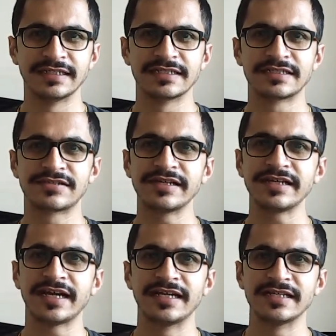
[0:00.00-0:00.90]
String
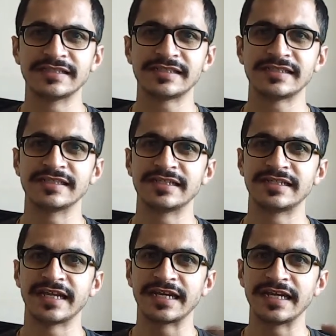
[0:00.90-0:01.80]
analysis is a
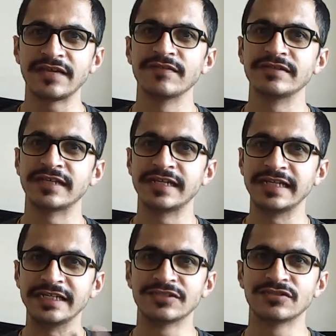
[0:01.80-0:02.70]
technique which I
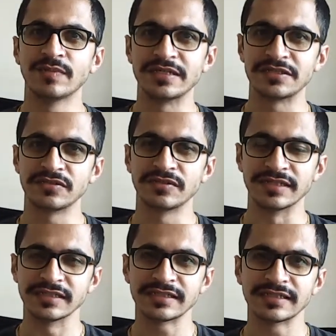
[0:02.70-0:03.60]
teach to my
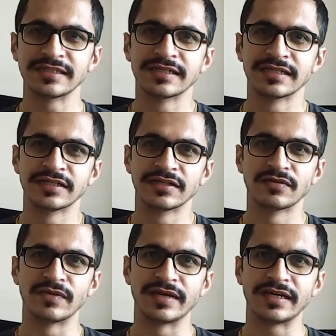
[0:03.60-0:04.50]
students,
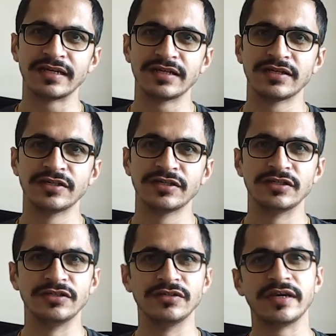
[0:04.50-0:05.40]
where
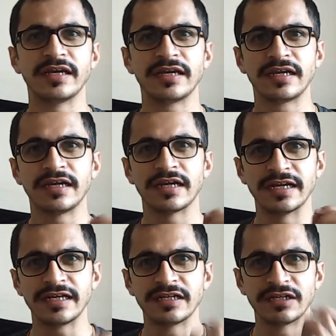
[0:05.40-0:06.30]
you can
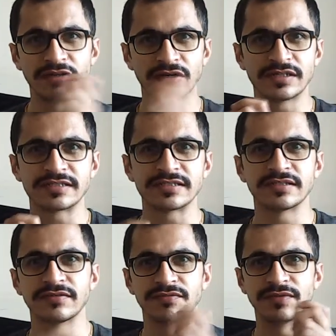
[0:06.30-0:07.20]
connect the dots
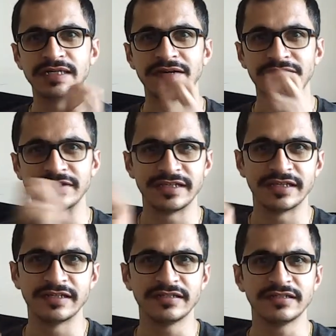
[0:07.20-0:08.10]
one after the
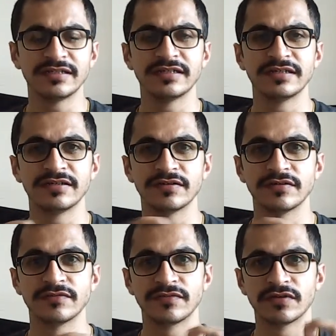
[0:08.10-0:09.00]
other
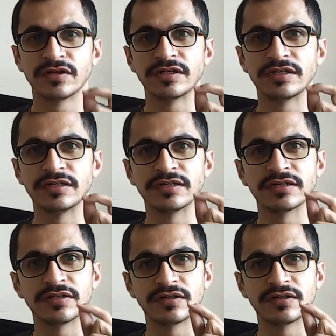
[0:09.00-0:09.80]
for the